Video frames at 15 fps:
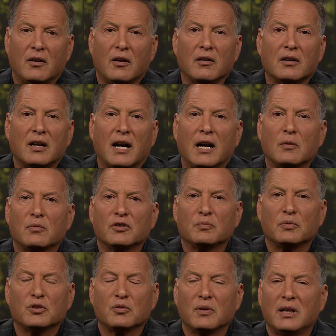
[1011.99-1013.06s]
Our God was
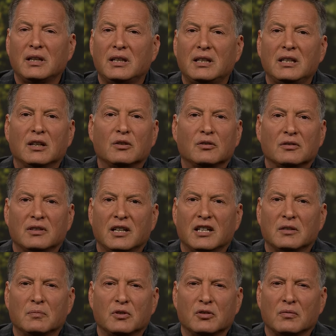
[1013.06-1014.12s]
betrayed. He
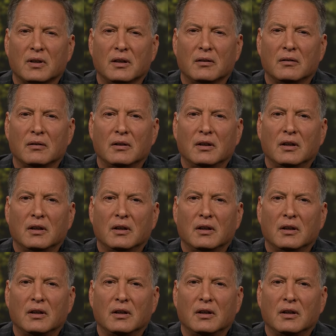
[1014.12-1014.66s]
understands betrayal.